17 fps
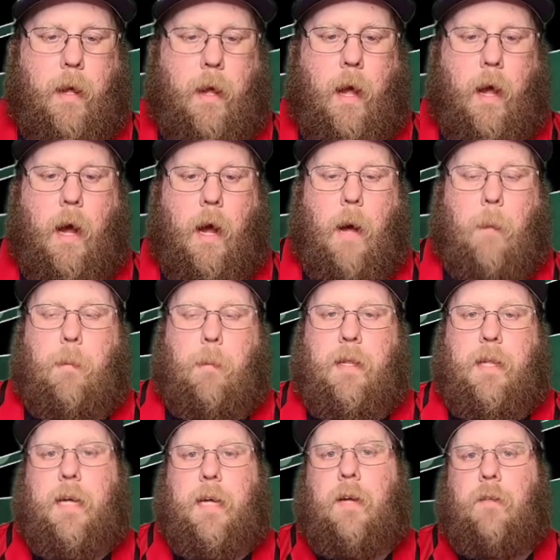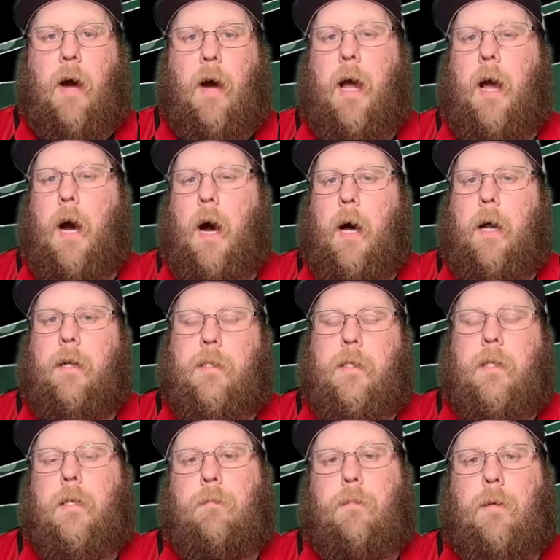I
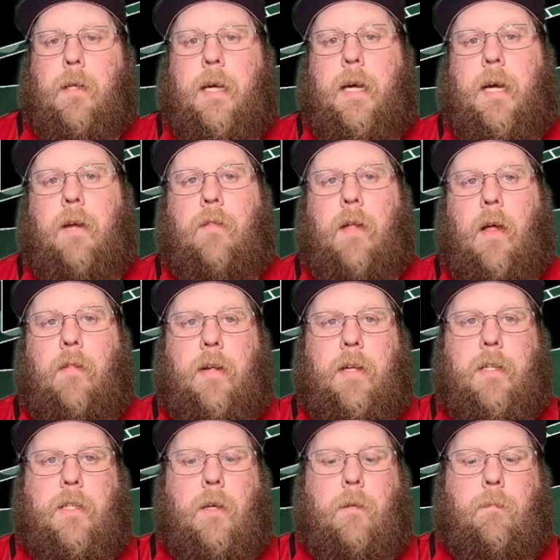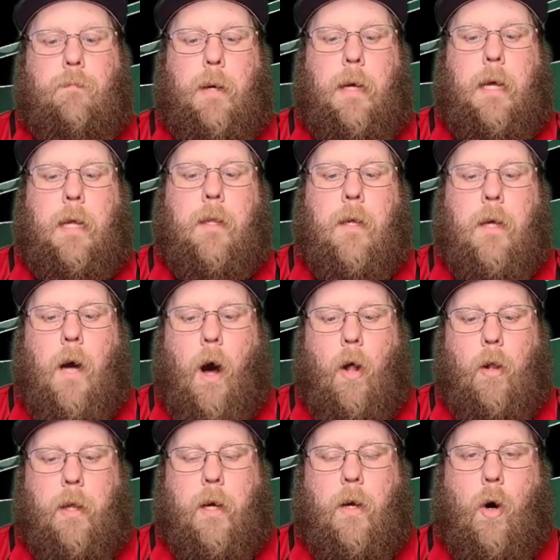honestly believe that this could be the
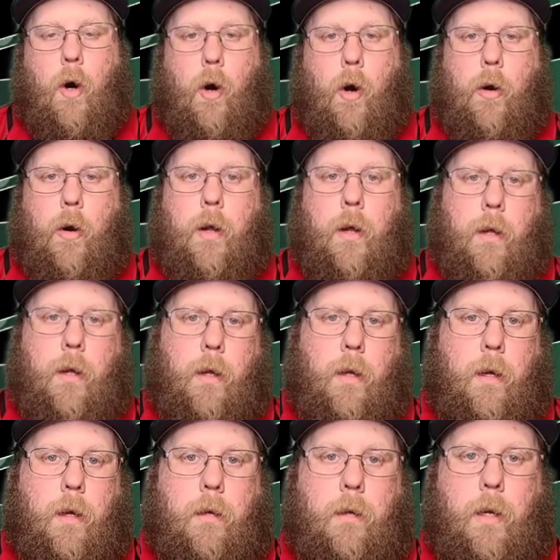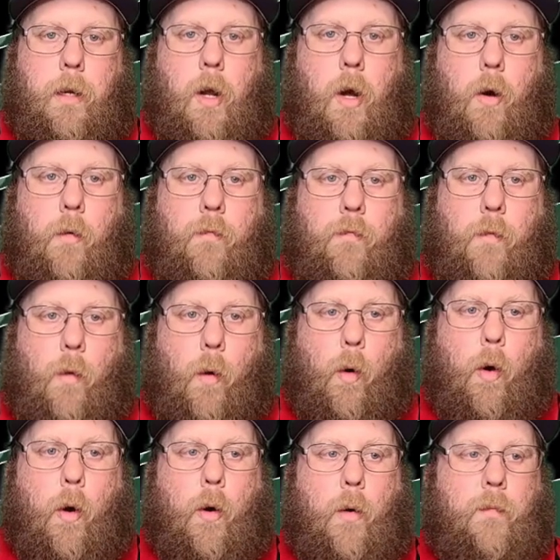calling card, you know,
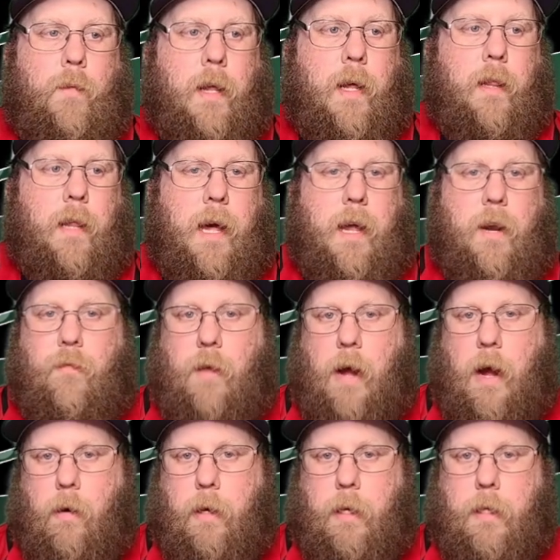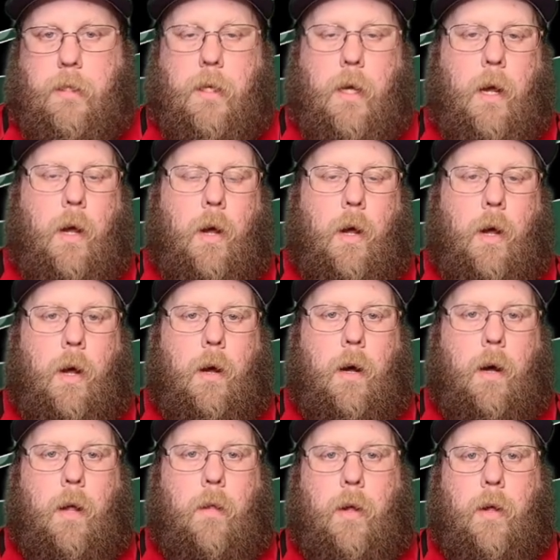for the Atlanta Falcons,
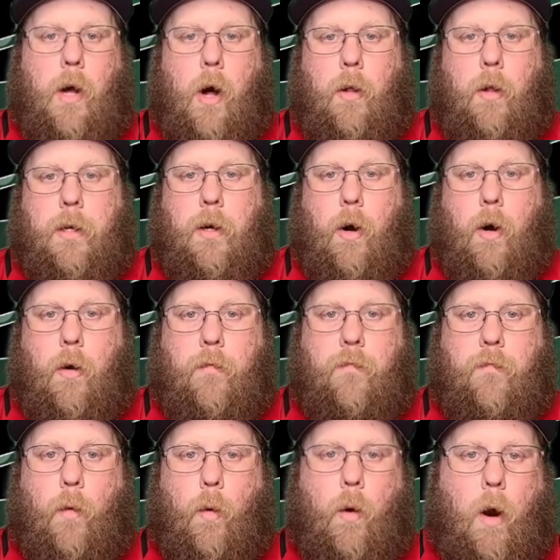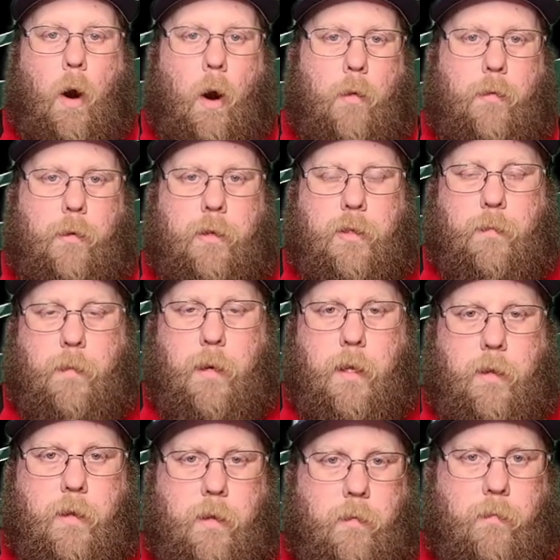the calling card for Arthur
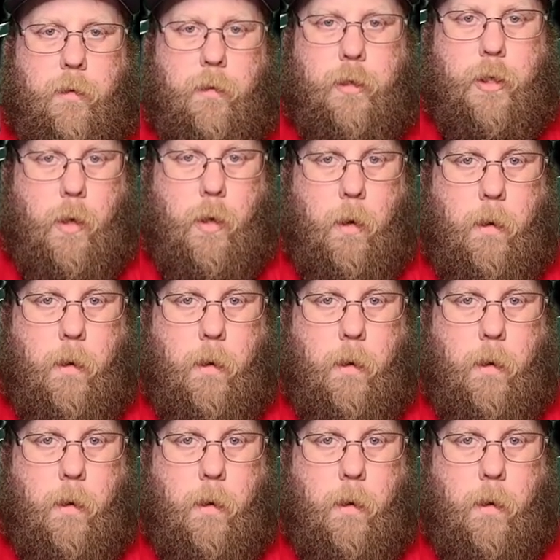Smith for sure.